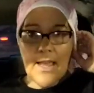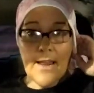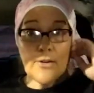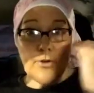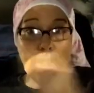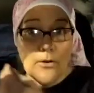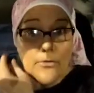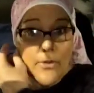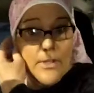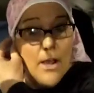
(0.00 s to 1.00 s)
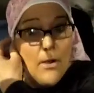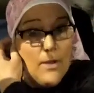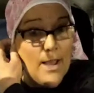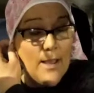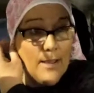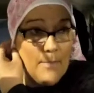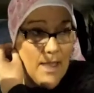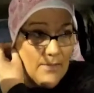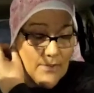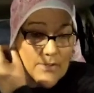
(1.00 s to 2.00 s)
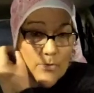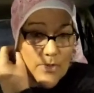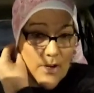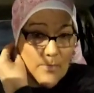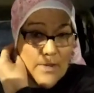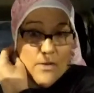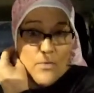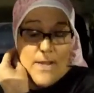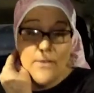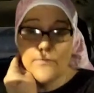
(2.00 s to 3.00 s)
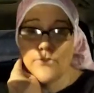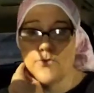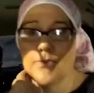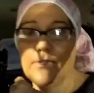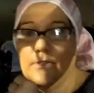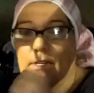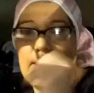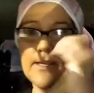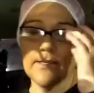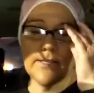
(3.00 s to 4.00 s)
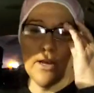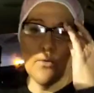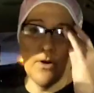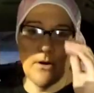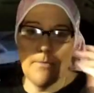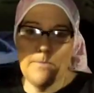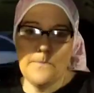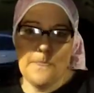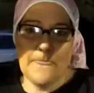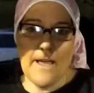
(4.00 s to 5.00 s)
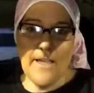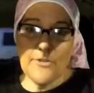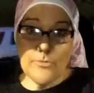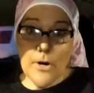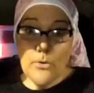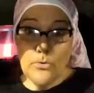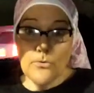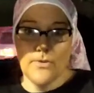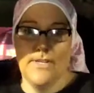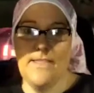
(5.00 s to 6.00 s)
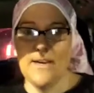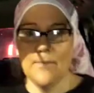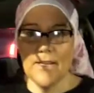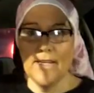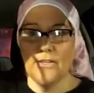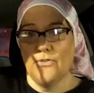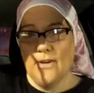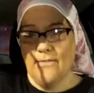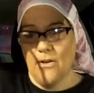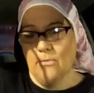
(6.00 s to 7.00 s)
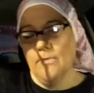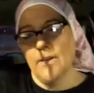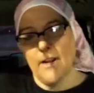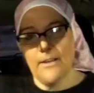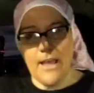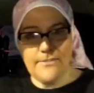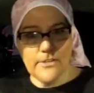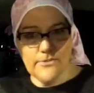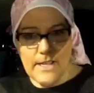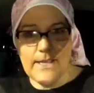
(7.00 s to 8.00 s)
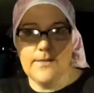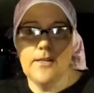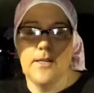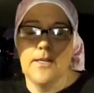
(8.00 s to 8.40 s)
I drove, y'all. I'm at physical therapy waiting for Jordan. So I drove and then I'm going to get to drive home. And I feel fine.